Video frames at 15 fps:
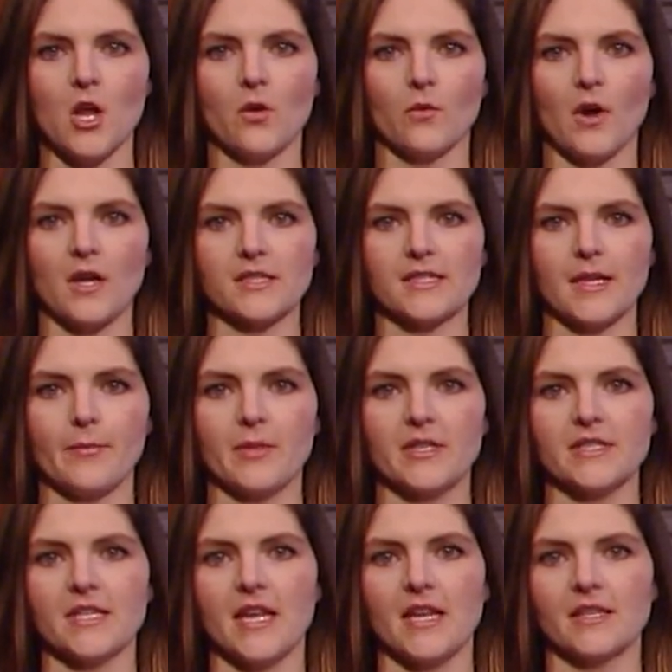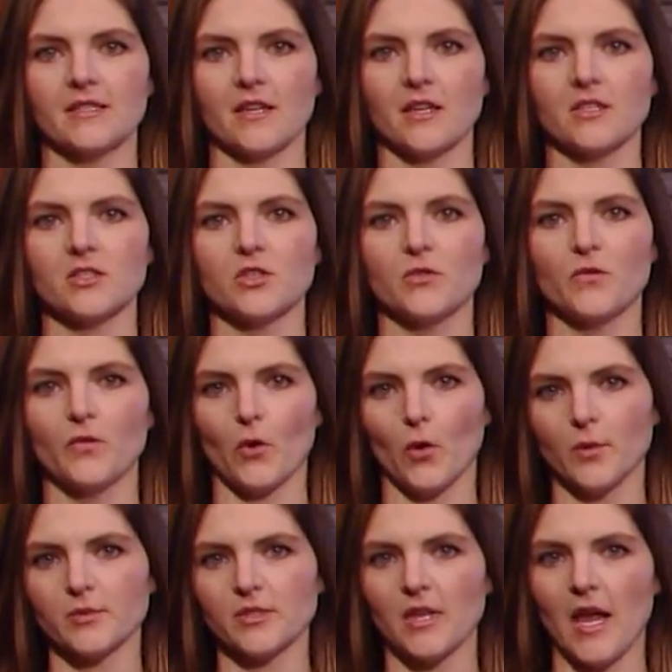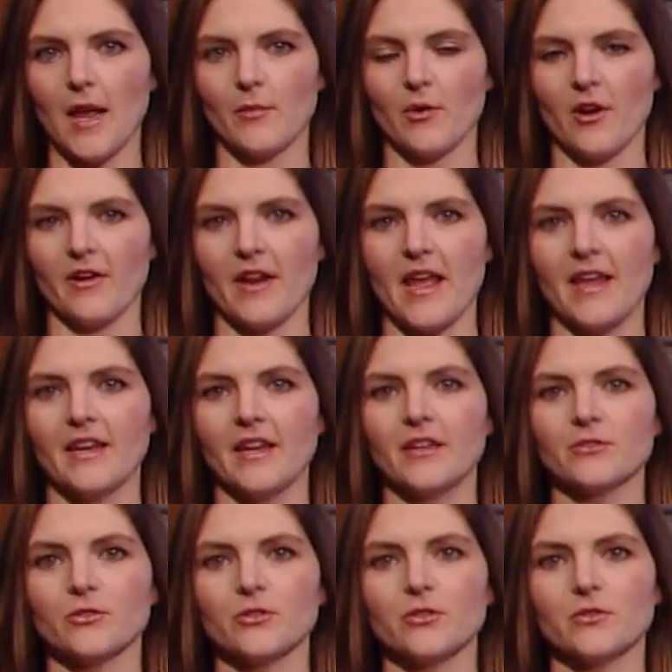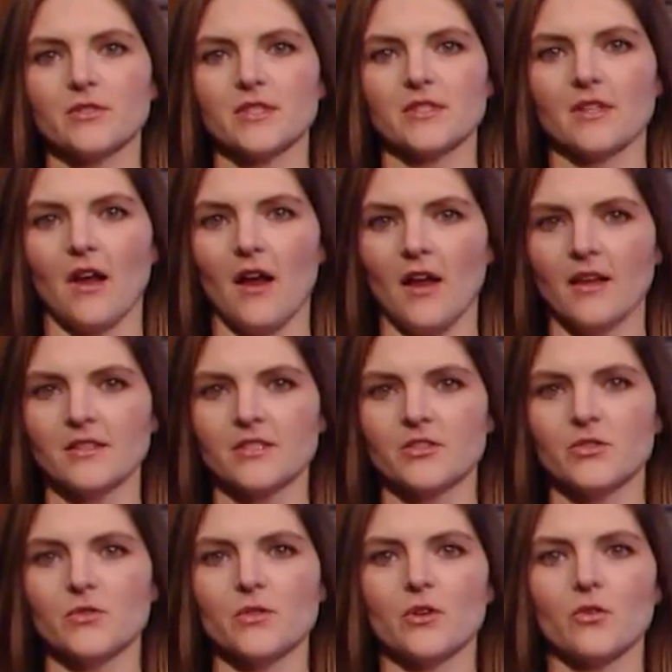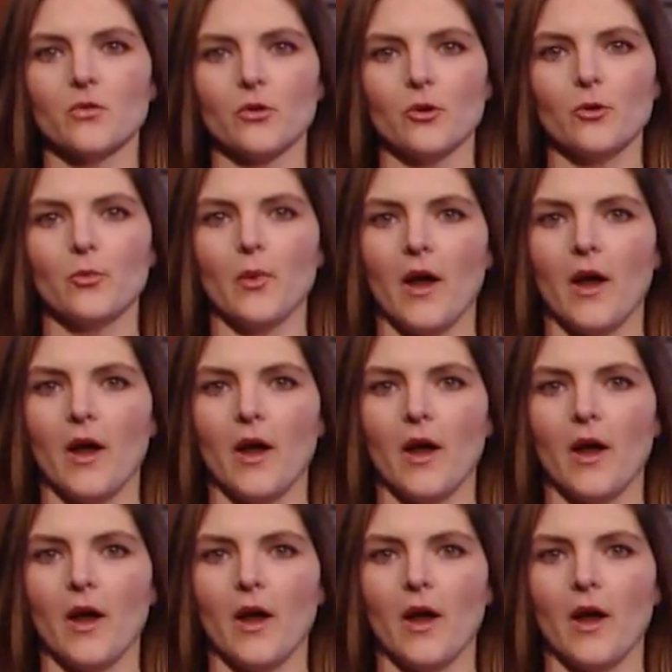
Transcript: Ross Lippman takes us to Forbes Library and introduces us to the group